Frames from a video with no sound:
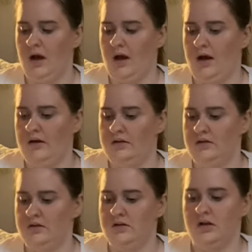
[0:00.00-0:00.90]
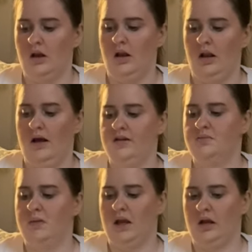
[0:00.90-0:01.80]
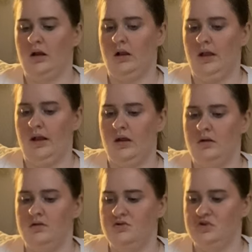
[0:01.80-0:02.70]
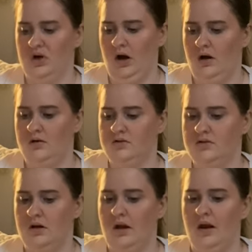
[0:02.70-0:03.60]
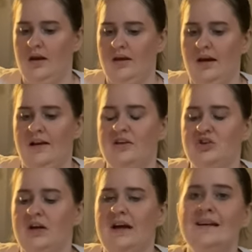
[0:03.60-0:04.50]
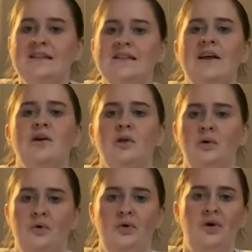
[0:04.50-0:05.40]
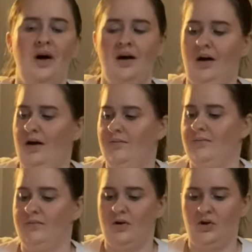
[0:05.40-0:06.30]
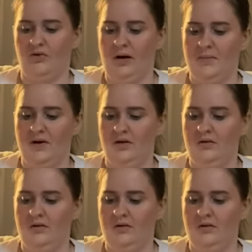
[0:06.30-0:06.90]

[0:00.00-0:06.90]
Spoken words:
and let me click start. Yeah, literally it is a claw grabber.